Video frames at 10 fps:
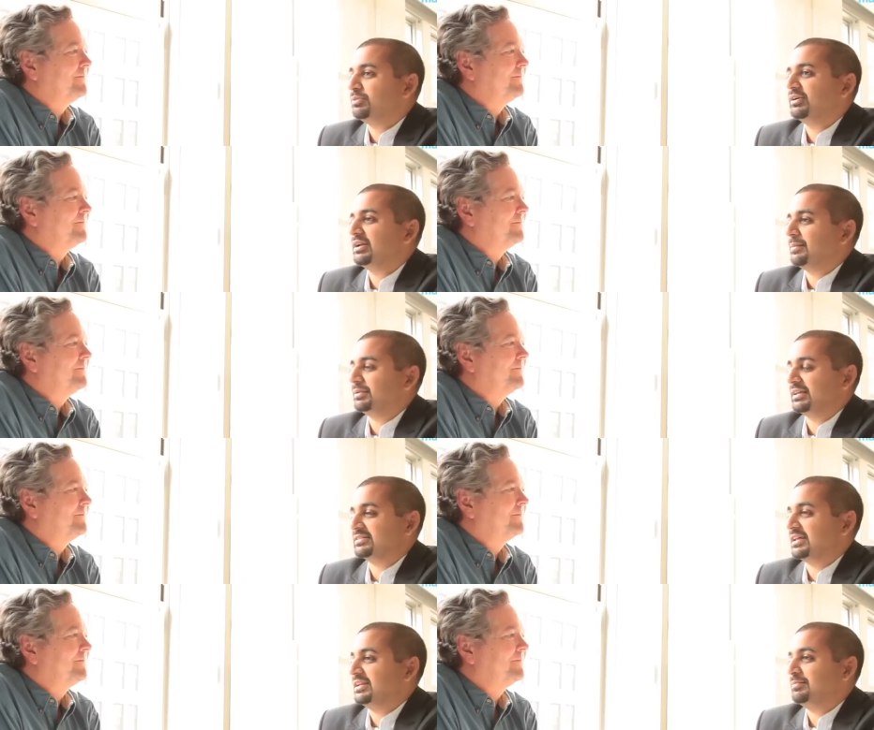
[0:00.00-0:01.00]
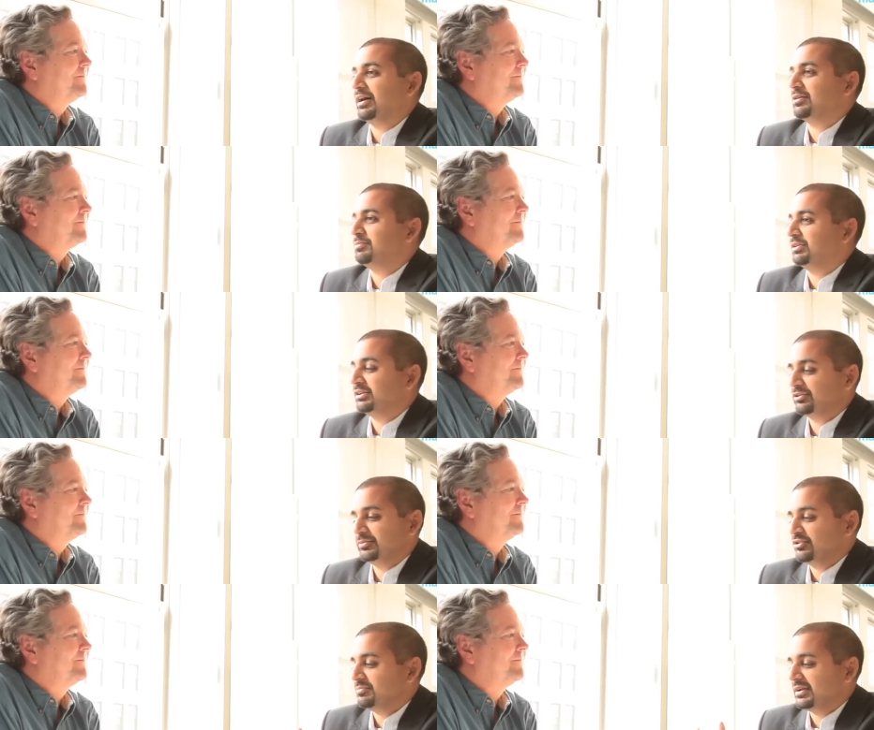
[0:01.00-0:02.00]
Speaker 1: put it up against any modern political
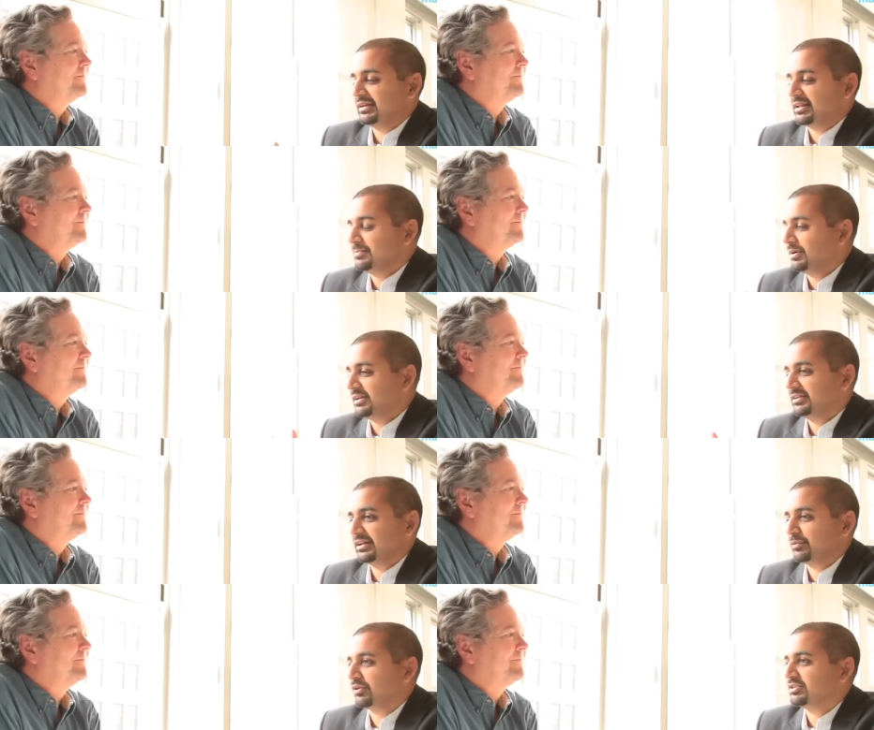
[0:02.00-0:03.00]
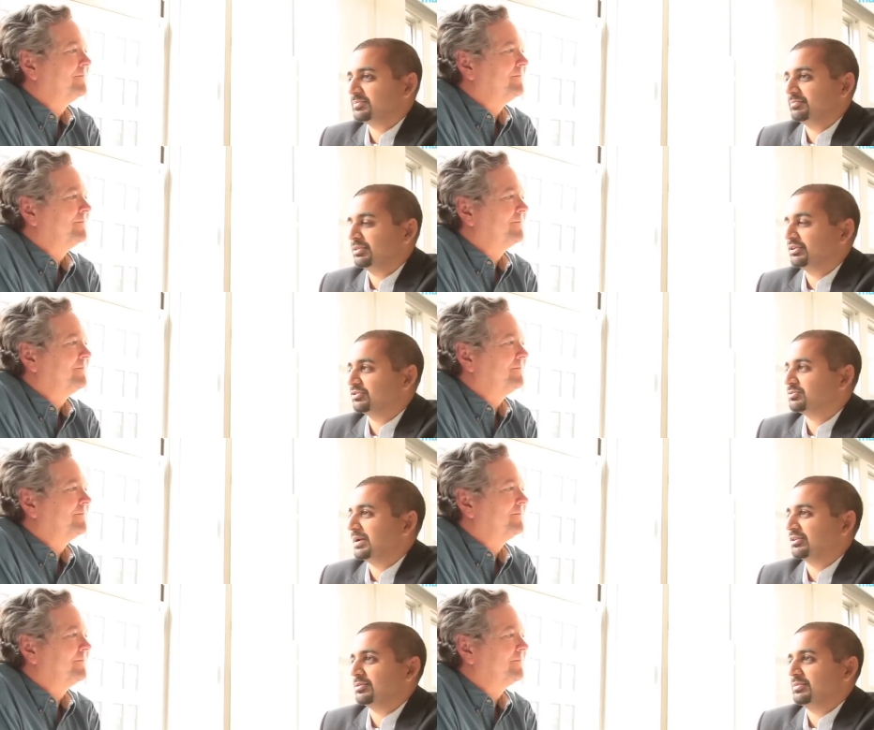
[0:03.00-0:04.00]
movement, anybody anywhere on this political
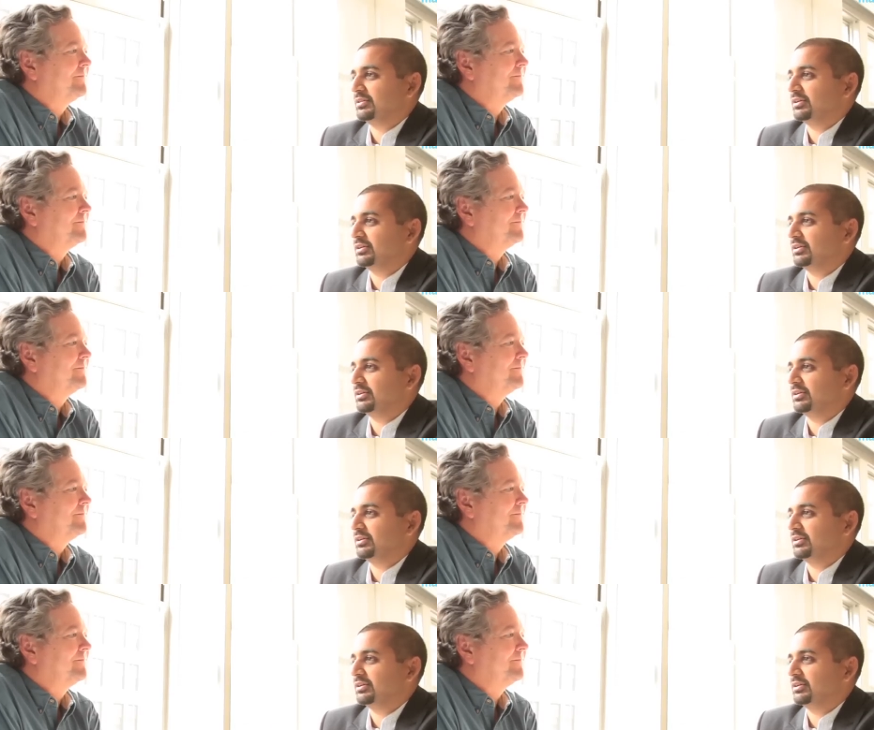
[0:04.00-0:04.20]
spectrum, you